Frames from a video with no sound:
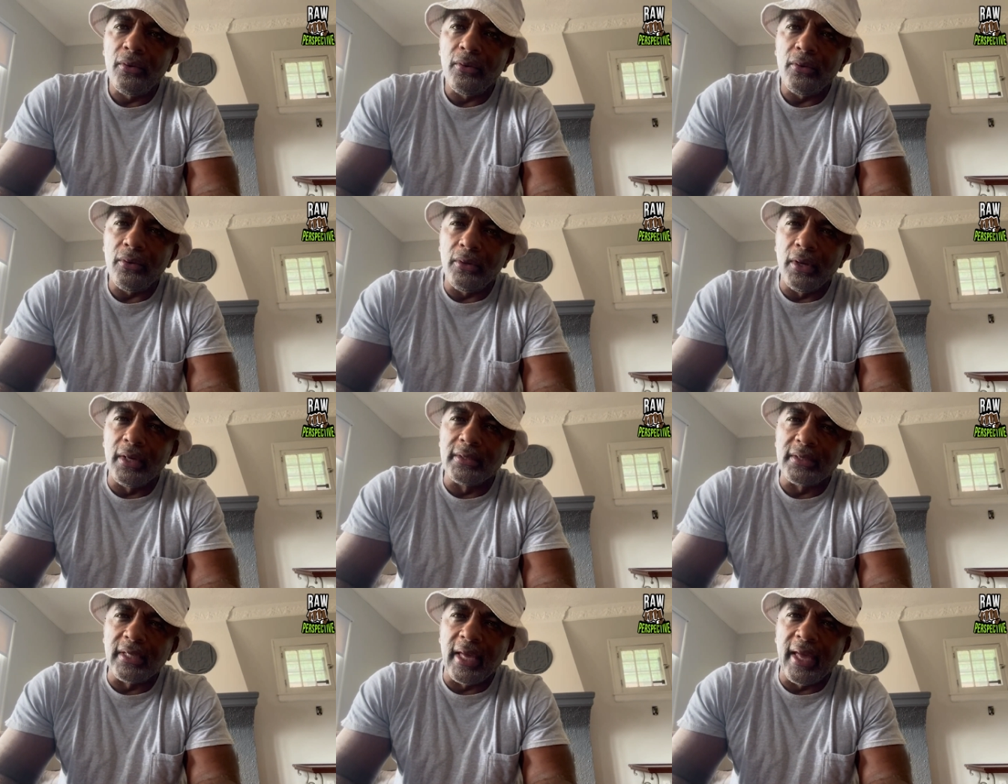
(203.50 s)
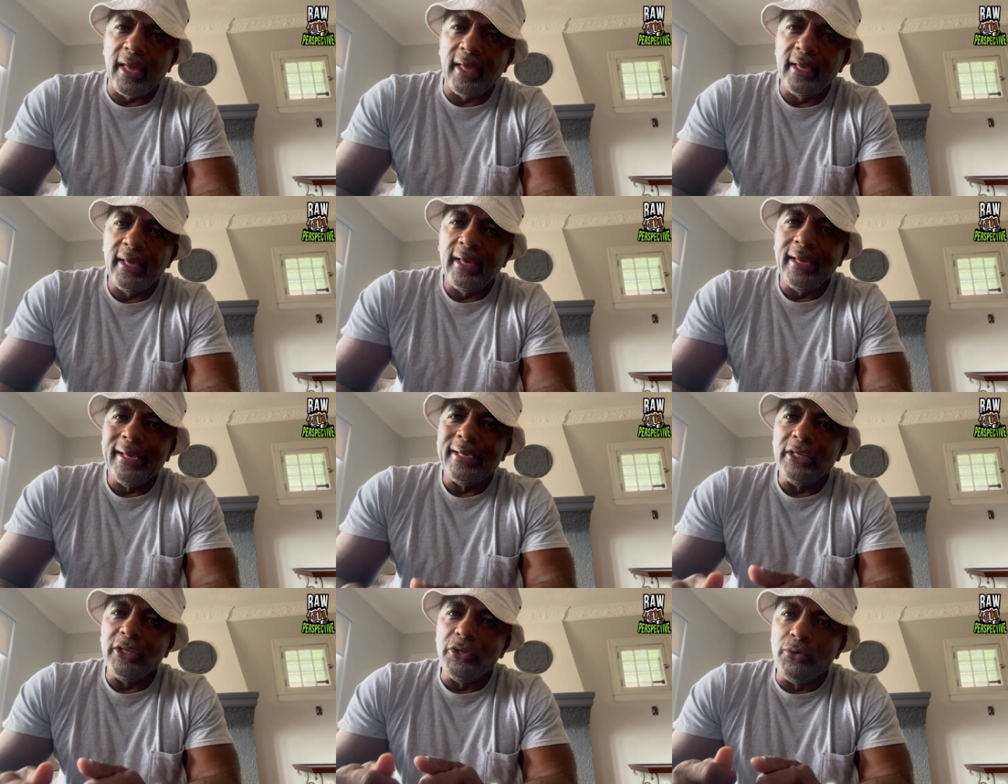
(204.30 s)
You understand?
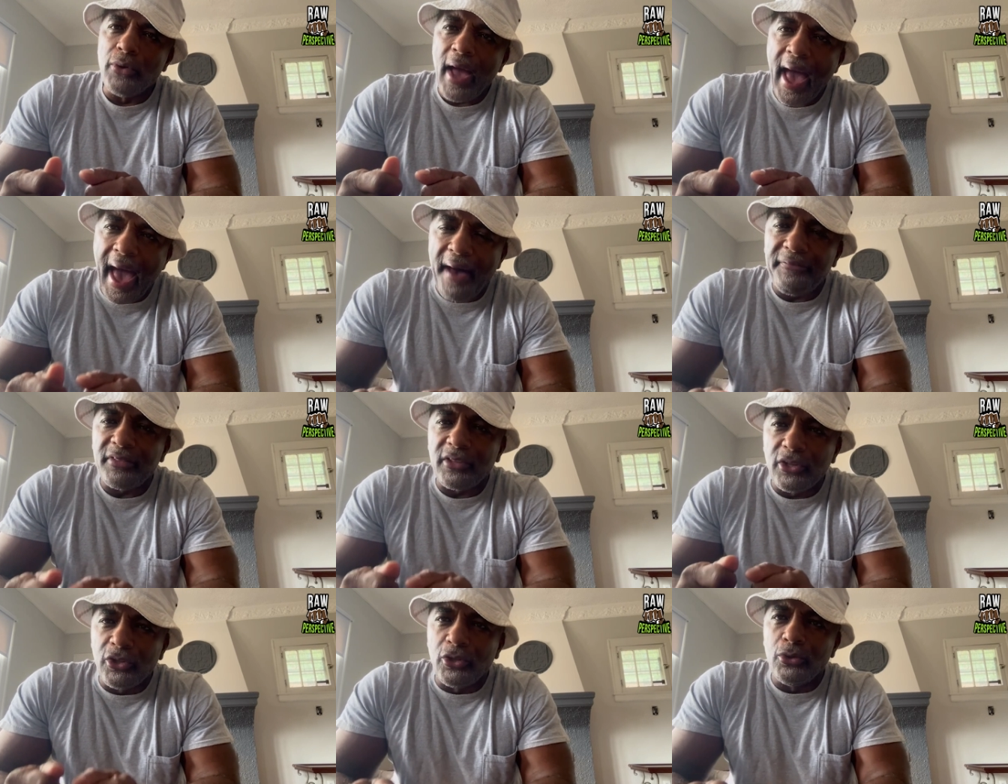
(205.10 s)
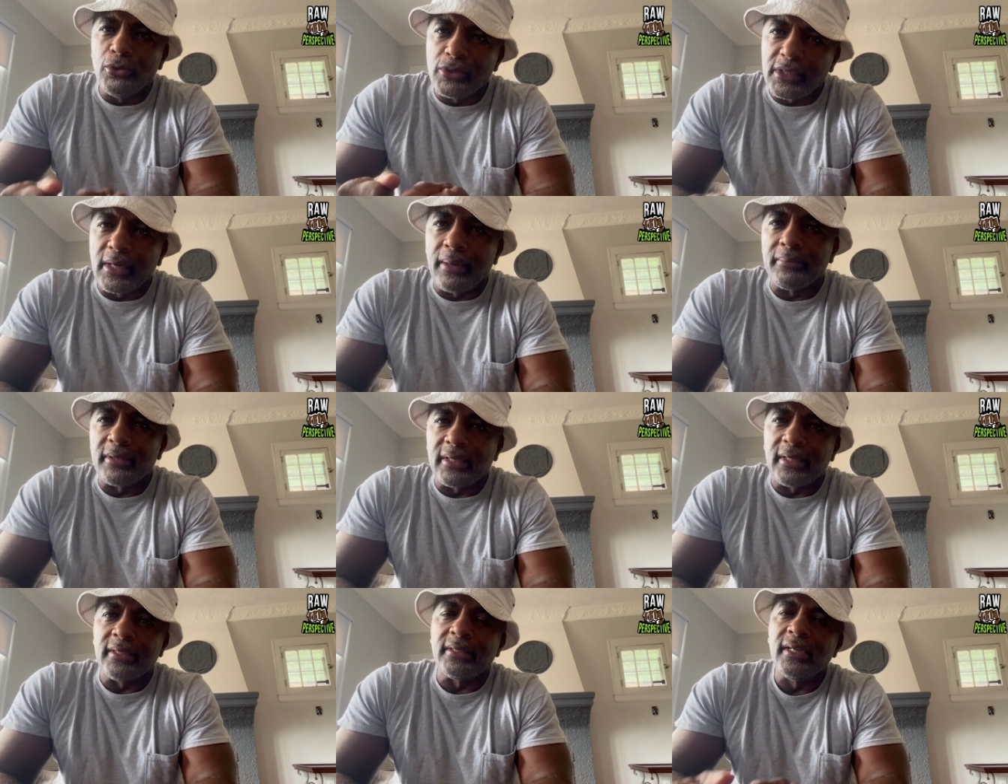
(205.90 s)
You have to do
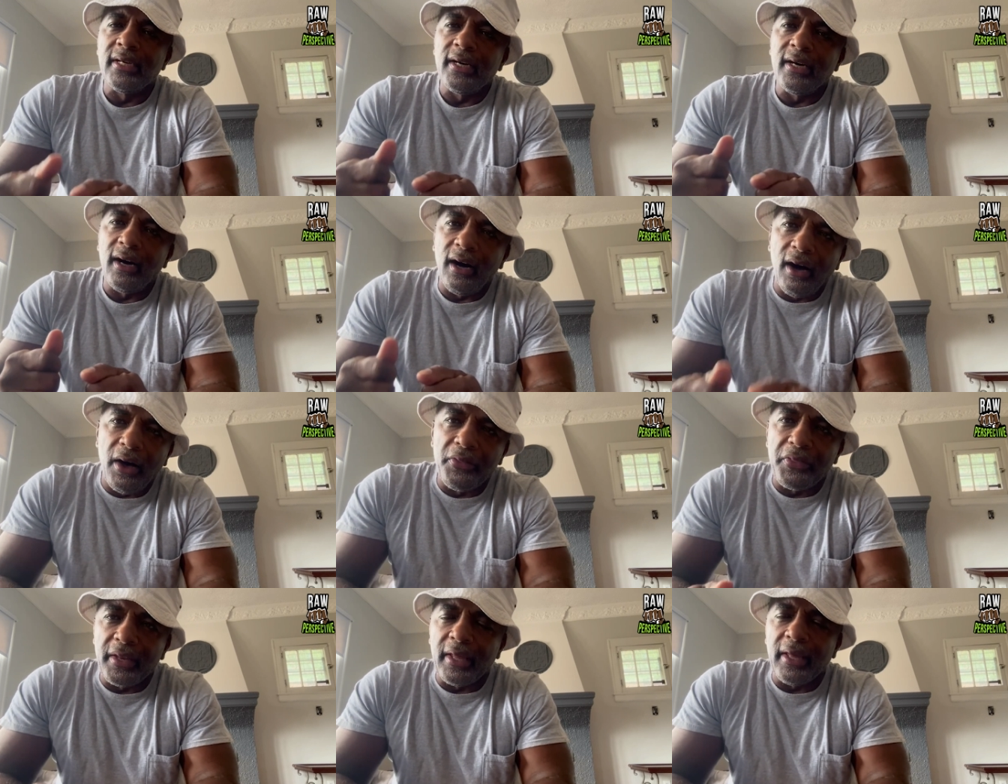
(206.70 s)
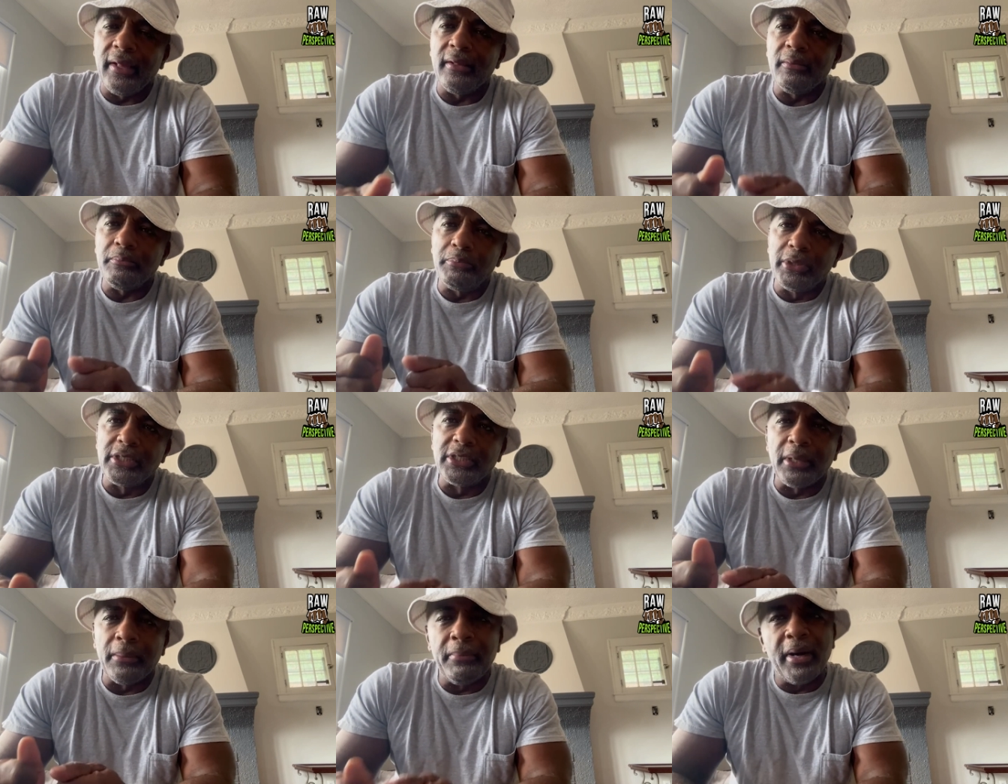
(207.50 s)
something other than
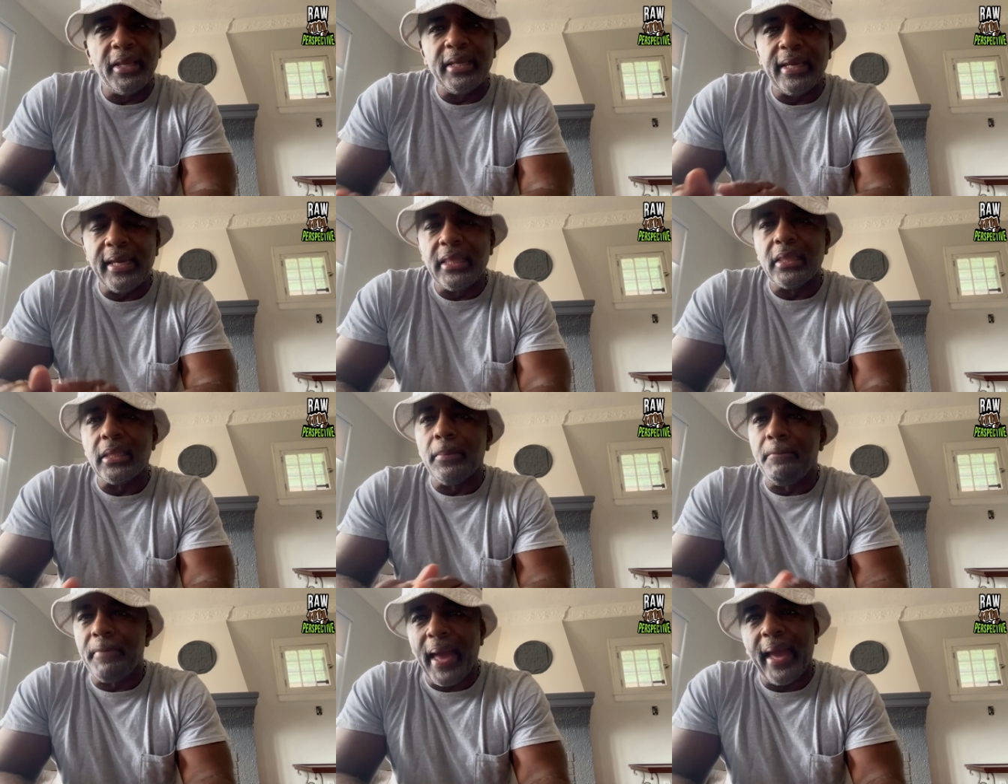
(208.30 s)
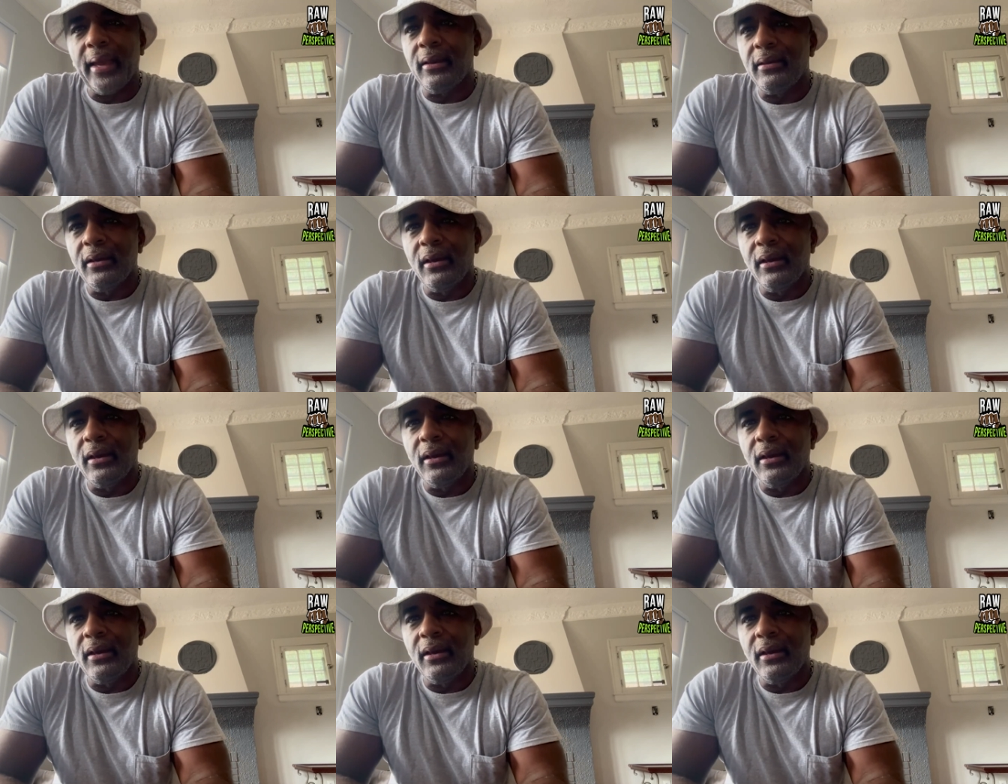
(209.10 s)
put your money in the bank.